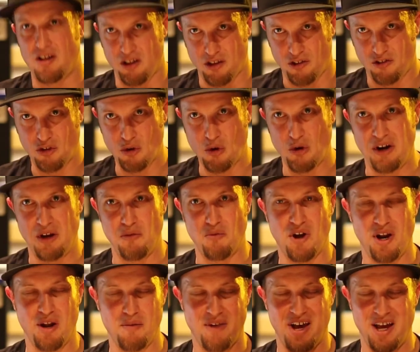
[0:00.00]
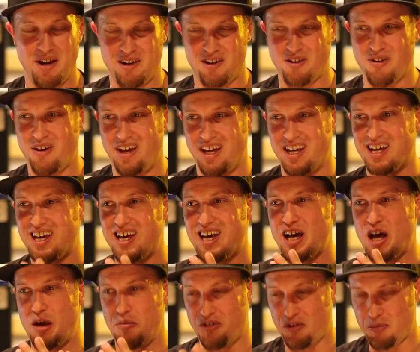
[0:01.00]
to the story. What am I doing?
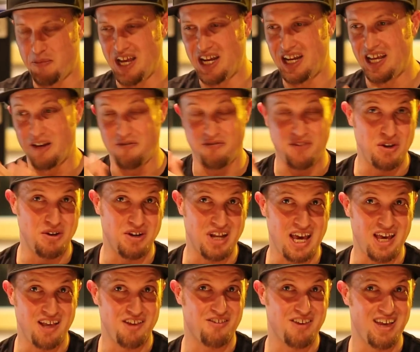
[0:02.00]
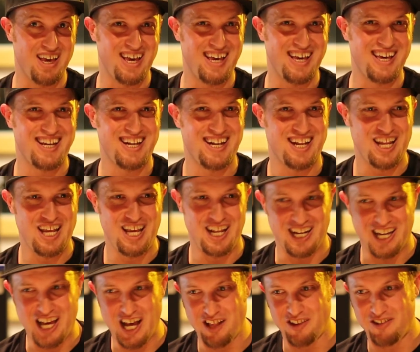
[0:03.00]
I'm spending a few days in
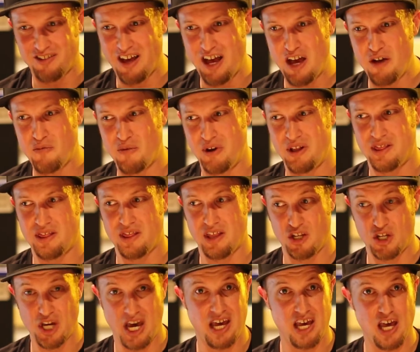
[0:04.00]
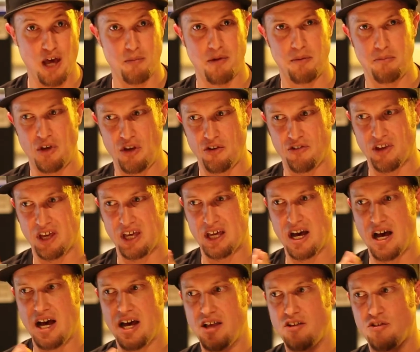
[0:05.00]
Kansai with the Jackhammer Music
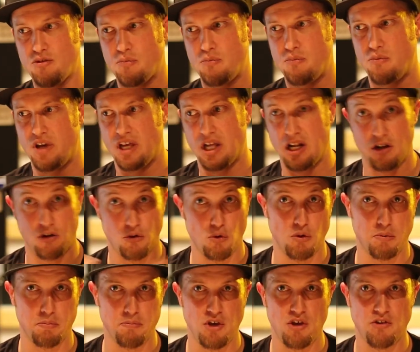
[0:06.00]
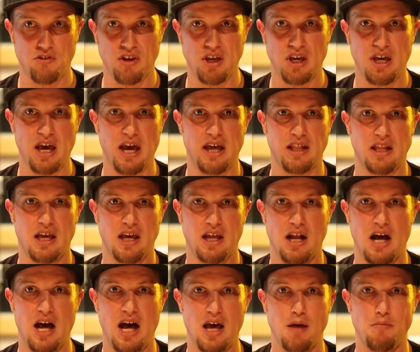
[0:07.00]
guys. We got to talk music, and
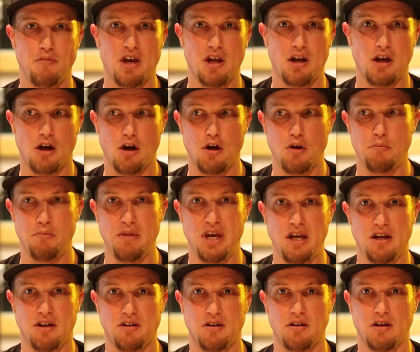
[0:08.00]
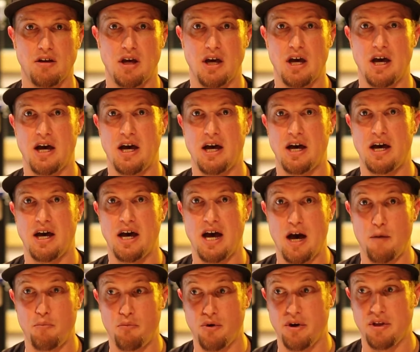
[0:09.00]
then I'm going to go meet
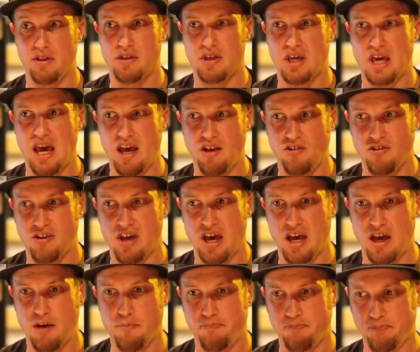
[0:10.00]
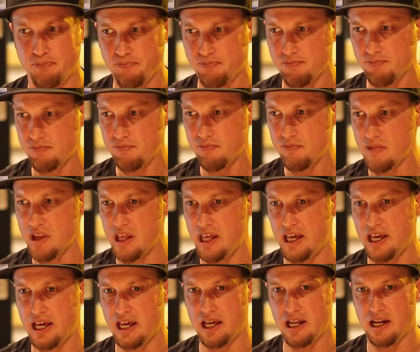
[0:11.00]
up with Kesuke
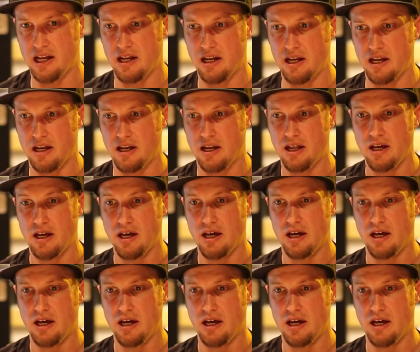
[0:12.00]
in